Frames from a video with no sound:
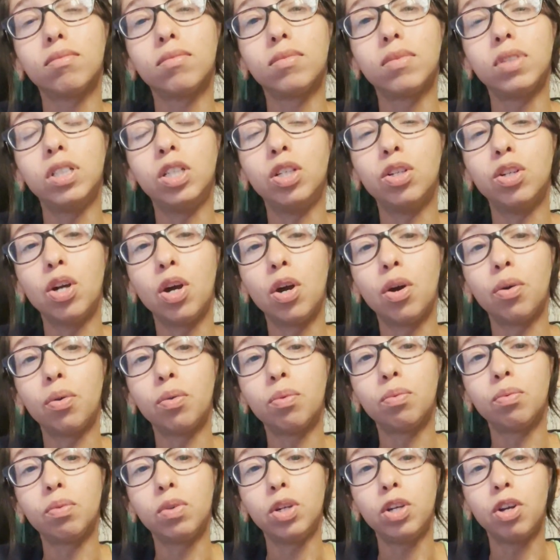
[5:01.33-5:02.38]
you know,
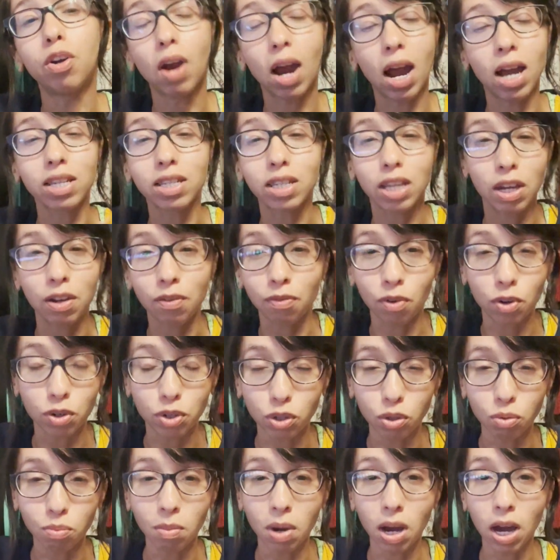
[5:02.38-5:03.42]
you're asking for
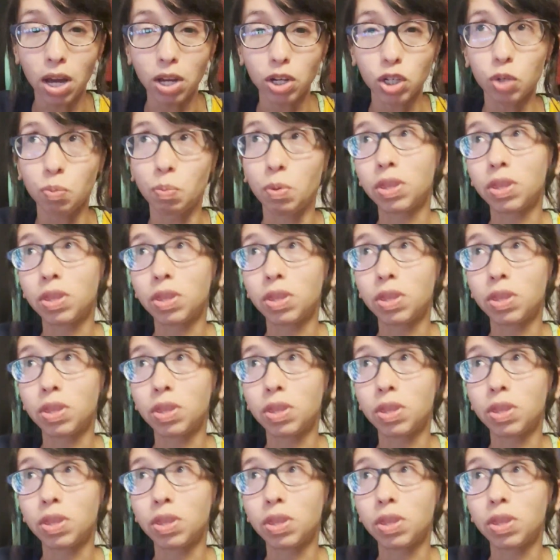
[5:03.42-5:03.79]
too much.